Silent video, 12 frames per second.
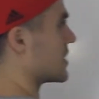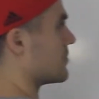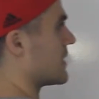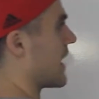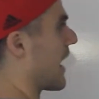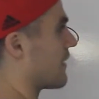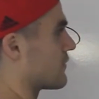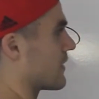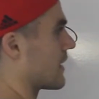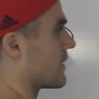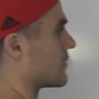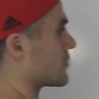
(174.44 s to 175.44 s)
going to be half of
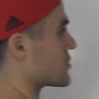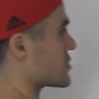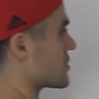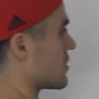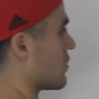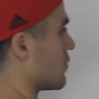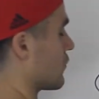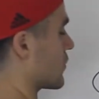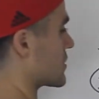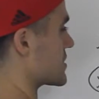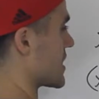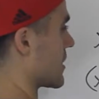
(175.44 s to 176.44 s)
that number. So
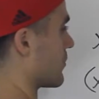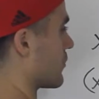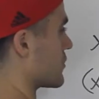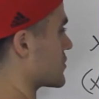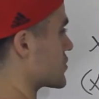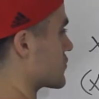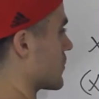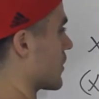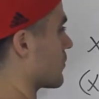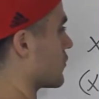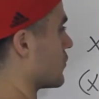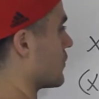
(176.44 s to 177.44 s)
for example, the
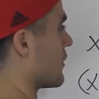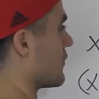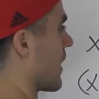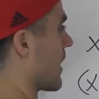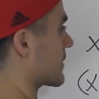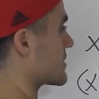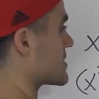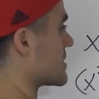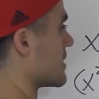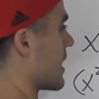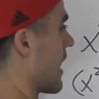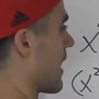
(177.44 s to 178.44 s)
square root of x to
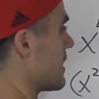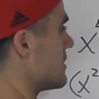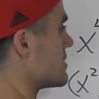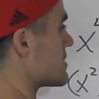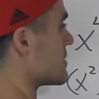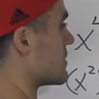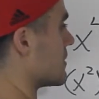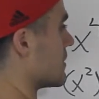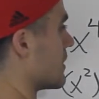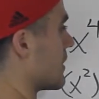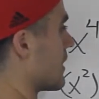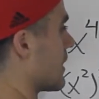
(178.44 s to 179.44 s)
the 8
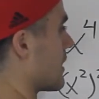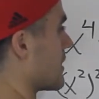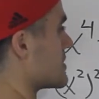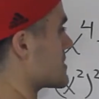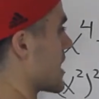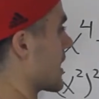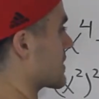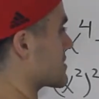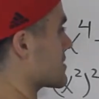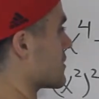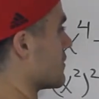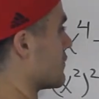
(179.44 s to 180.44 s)
is
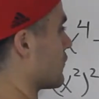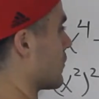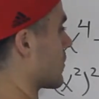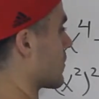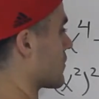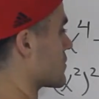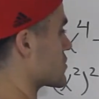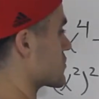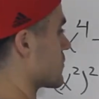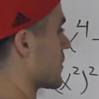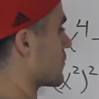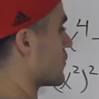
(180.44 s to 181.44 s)
x to the 4. The
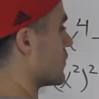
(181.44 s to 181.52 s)
square